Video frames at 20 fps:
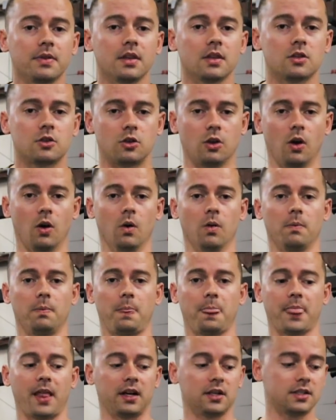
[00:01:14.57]
So
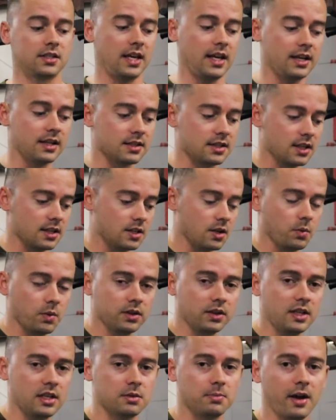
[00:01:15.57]
stay consistent
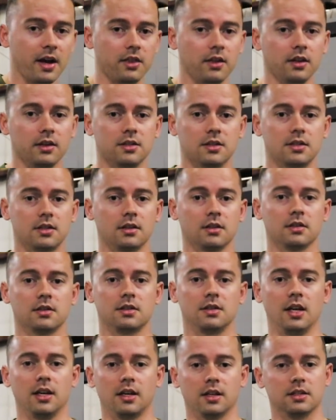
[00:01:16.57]
with these methods,
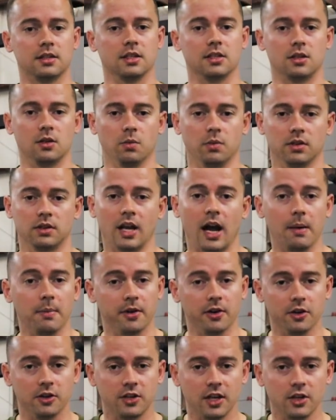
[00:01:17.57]
stay consistent with time
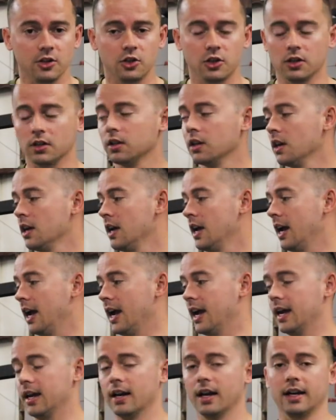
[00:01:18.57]
under tension,
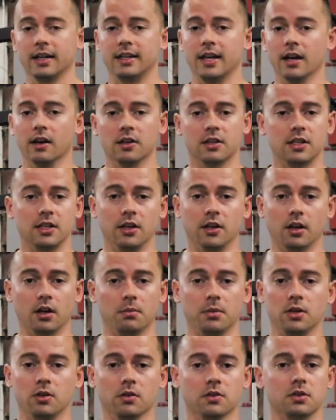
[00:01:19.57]
and I guarantee you're
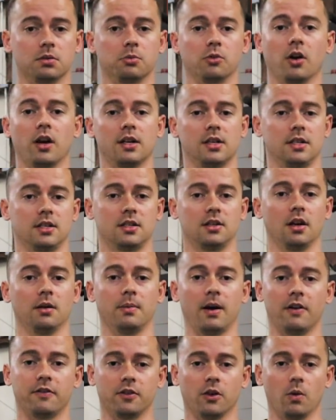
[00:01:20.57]
gonna be doing some crazy
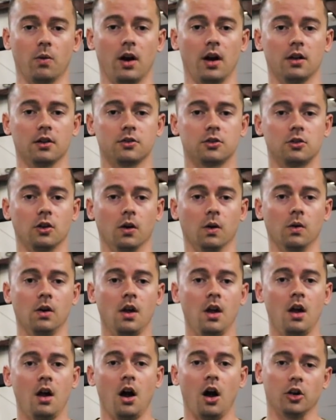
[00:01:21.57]
stuff after a while. So
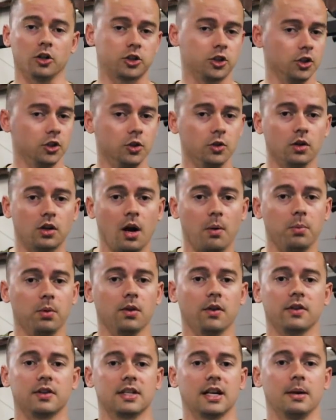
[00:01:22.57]
I'll show you a
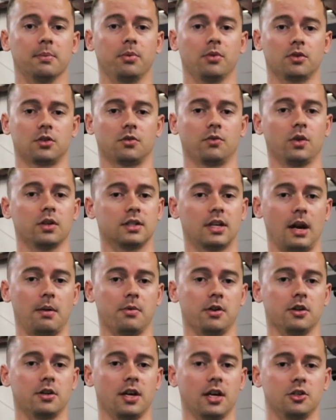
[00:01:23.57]
couple of examples of what time
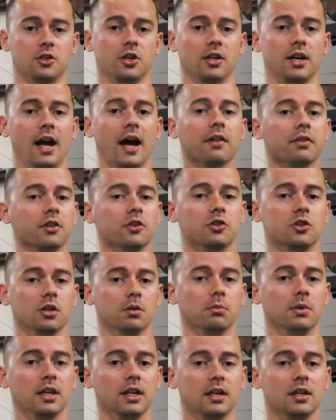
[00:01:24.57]
under tension at the
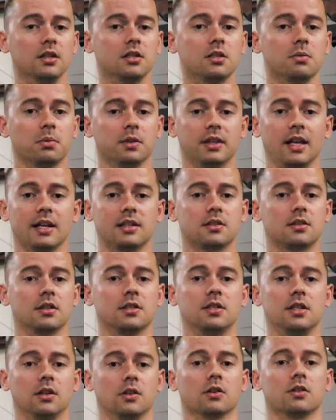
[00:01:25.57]
gym is, but that's the
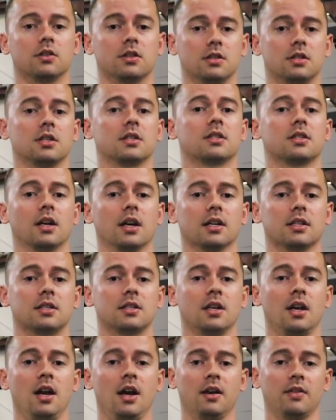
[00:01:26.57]
secret to
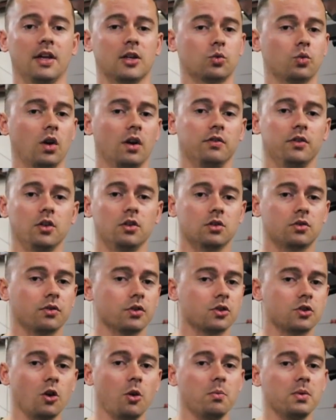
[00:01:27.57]
success. That's what I've used
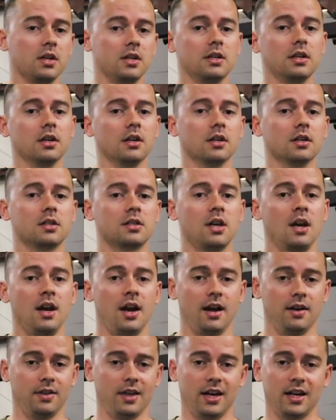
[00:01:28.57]
for so many years,
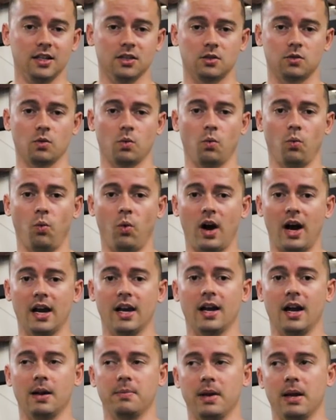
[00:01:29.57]
and that is
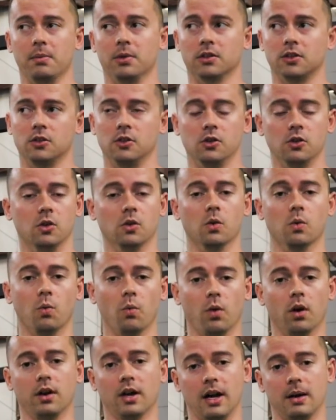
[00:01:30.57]
why I'm able to do
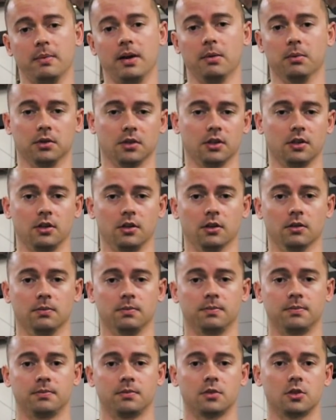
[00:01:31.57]
what I'm able to do.
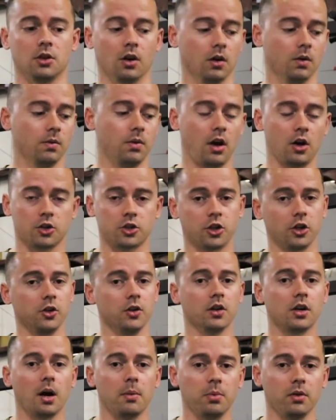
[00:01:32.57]
So I'll show
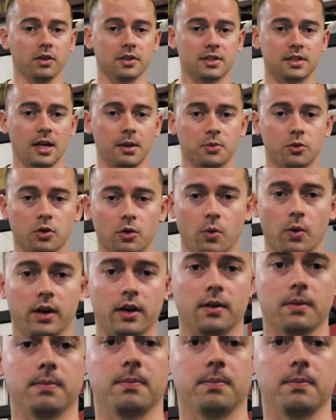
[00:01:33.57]
you a couple of steps real quick.